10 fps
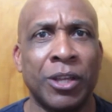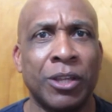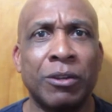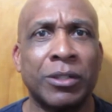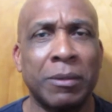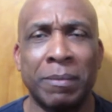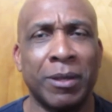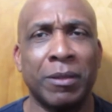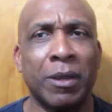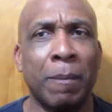You
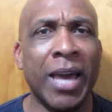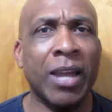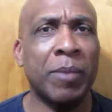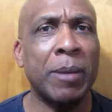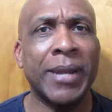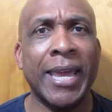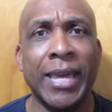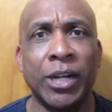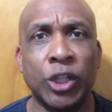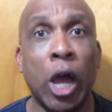the, the amount of people that
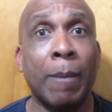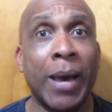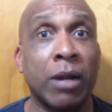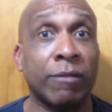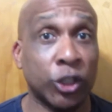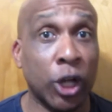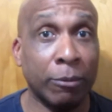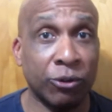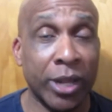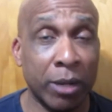get a job out of a
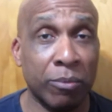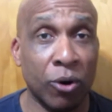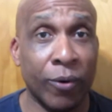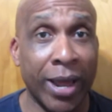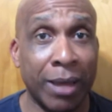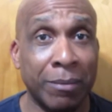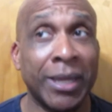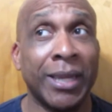job training program